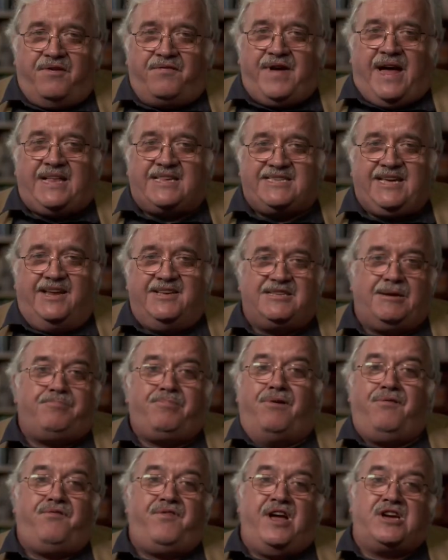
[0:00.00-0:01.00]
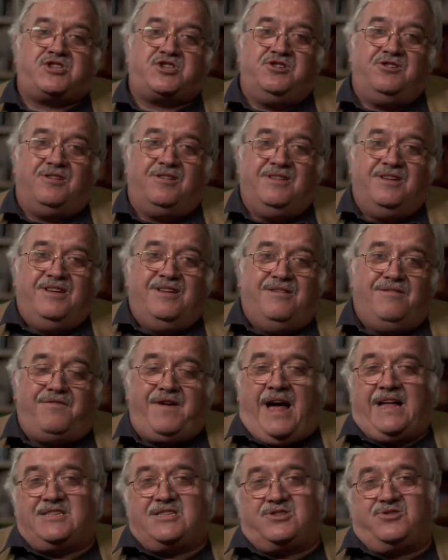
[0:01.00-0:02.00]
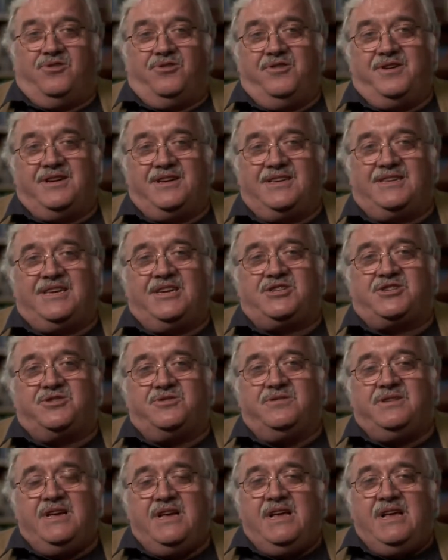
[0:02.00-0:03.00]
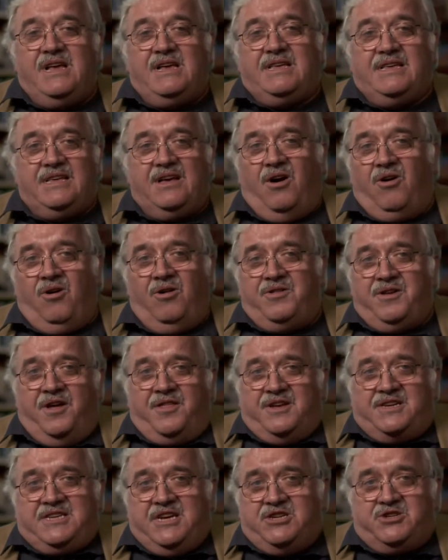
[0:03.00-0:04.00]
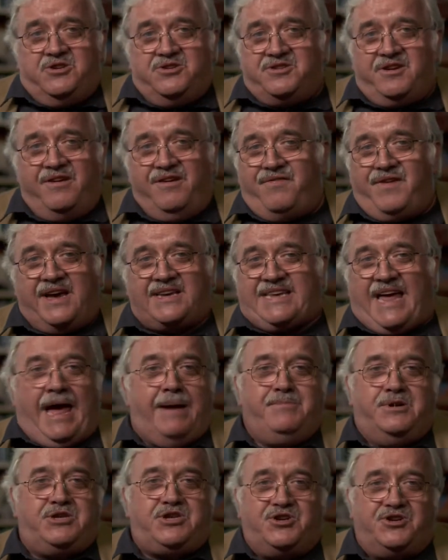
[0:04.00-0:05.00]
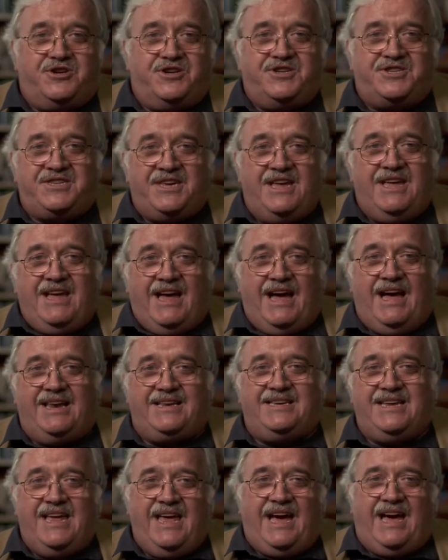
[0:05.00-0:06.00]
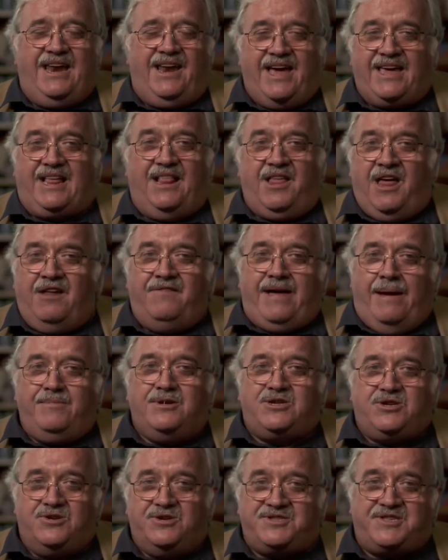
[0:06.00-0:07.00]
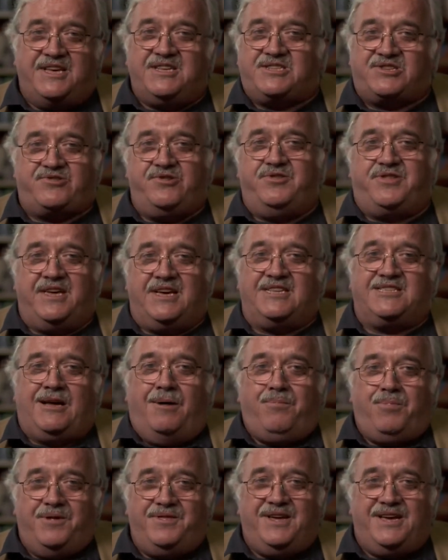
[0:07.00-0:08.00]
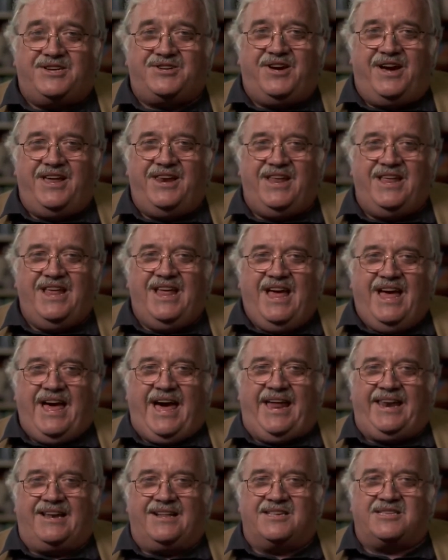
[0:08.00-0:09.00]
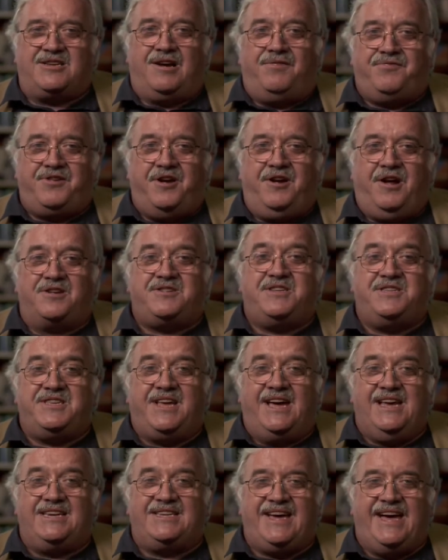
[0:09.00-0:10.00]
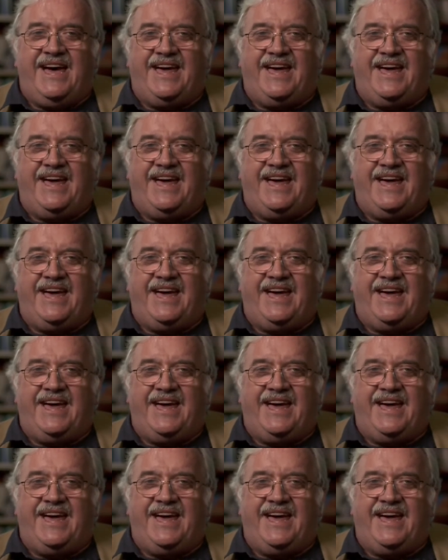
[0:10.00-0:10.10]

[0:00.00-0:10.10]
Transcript: The fat cell is a professional fat-storing tissue. All the other tissues are, in effect, amateurs. And like a lot of amateurs, they screw things up when they try and handle stuff they're not designed to